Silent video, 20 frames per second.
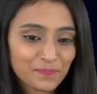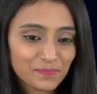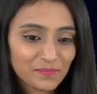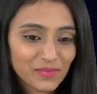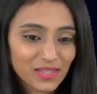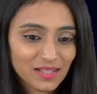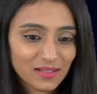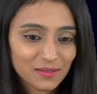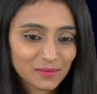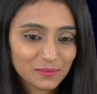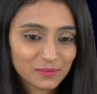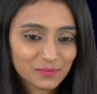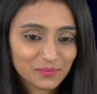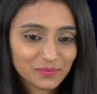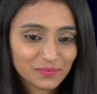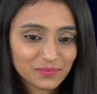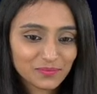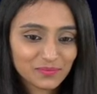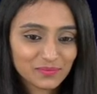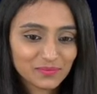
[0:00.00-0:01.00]

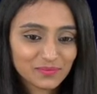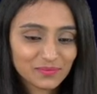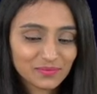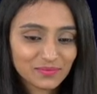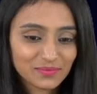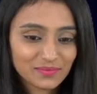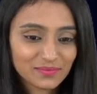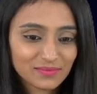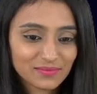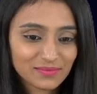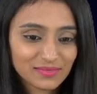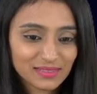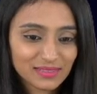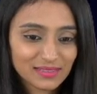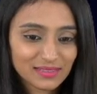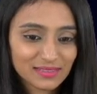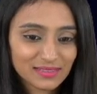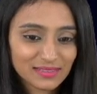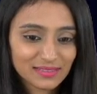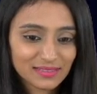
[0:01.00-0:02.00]

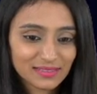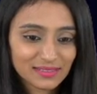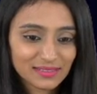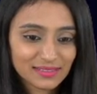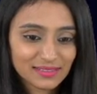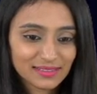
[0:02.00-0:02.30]
No one is speaking in this clip.